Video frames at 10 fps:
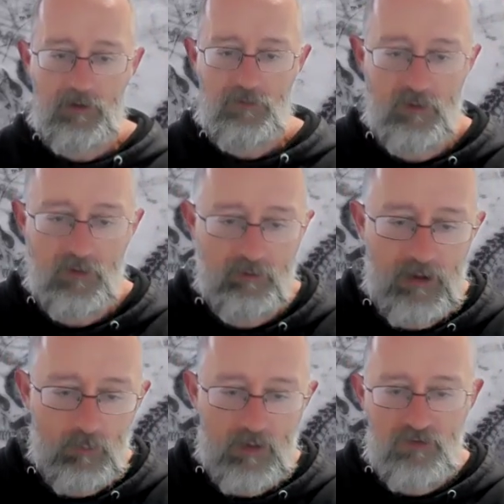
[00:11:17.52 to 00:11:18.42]
So
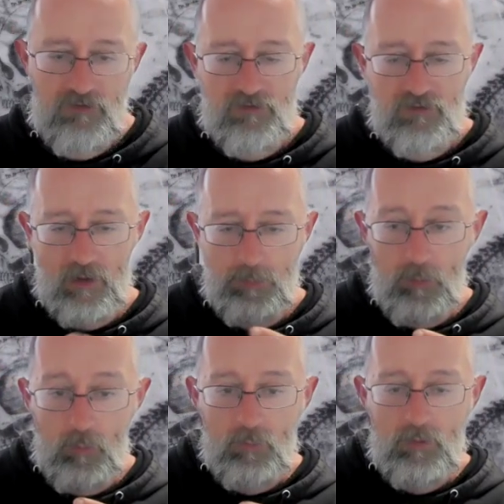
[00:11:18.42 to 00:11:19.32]
grade 1 is just a
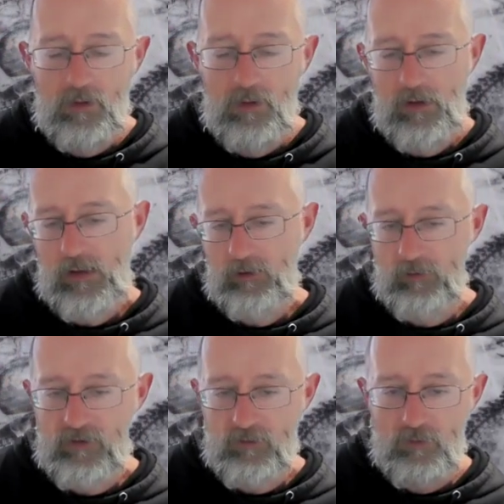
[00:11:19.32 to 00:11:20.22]
pull.
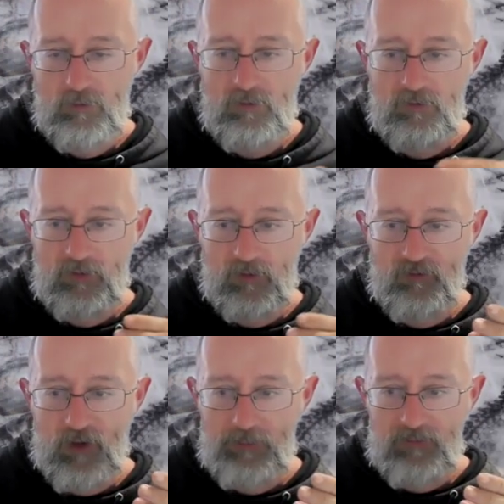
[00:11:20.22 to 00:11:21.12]
Grade 2 is you've got
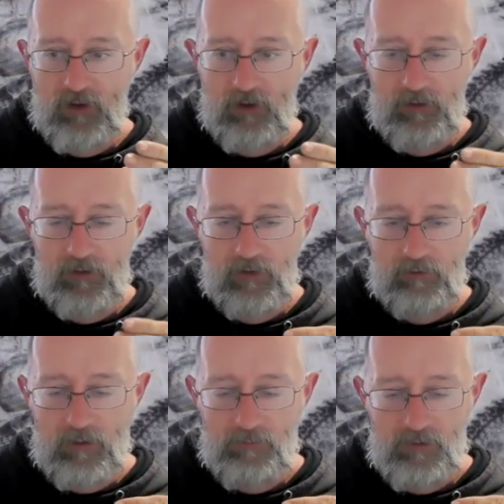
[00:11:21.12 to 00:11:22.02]
fiber tearing, and
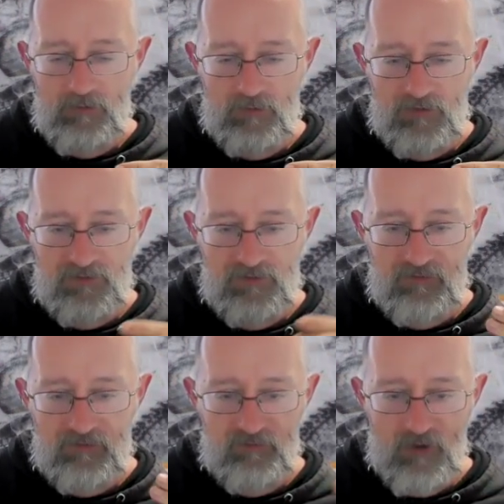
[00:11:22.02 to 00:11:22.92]
grade 3 is you've got
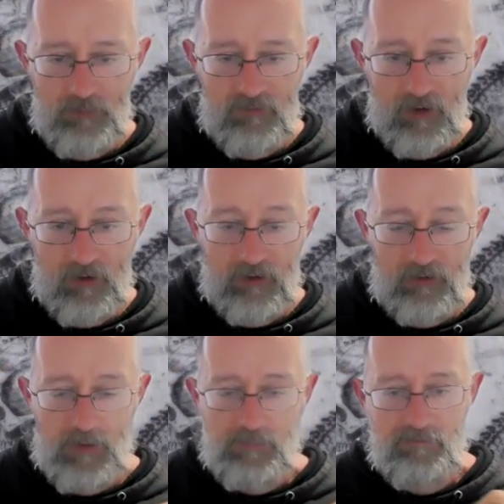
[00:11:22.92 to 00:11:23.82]
significant fiber
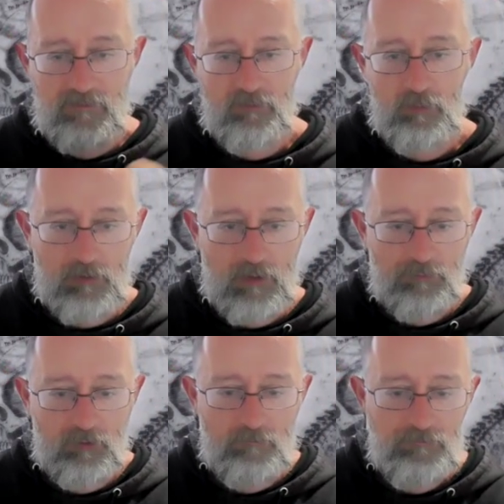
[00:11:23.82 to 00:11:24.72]
tearing, maybe even a full
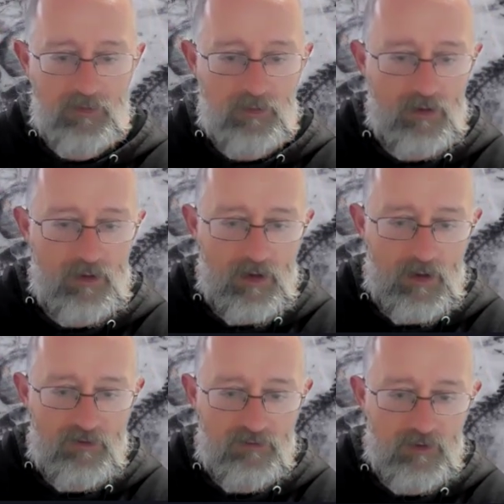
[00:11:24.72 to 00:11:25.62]
rupture.
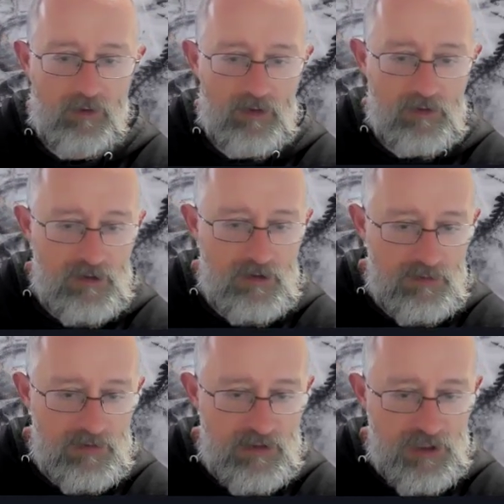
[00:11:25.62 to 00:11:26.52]
And so
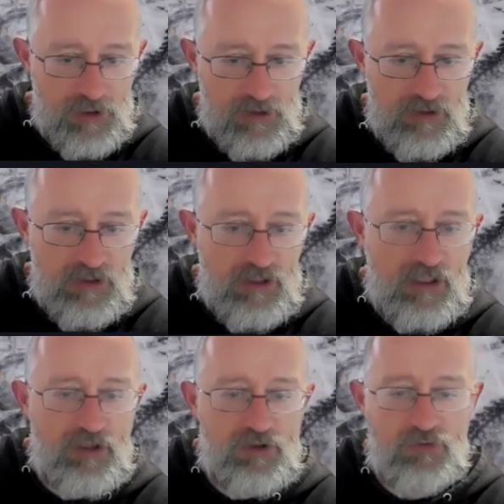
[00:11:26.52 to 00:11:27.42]

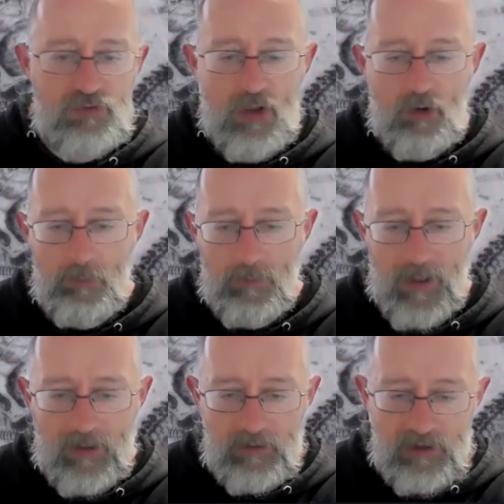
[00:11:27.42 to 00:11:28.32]
initial lower
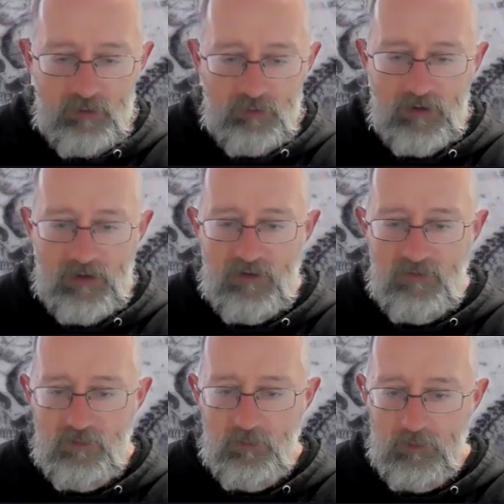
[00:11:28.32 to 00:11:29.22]
back
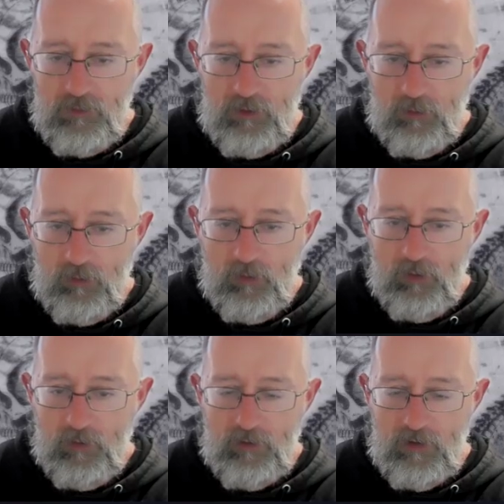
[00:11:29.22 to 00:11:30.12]
injuries will
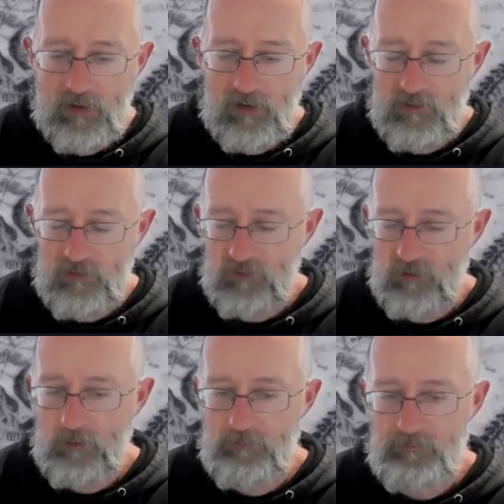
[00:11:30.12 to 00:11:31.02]
incur
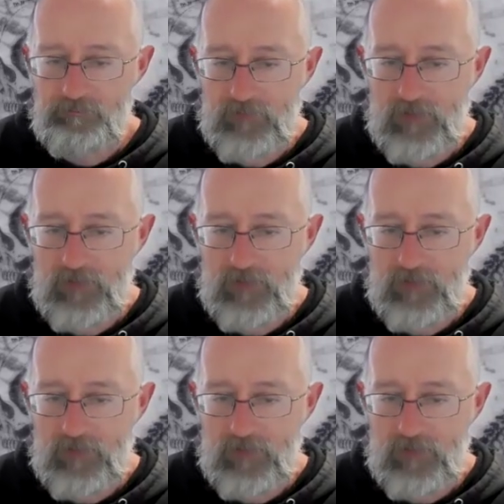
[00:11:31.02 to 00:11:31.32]
some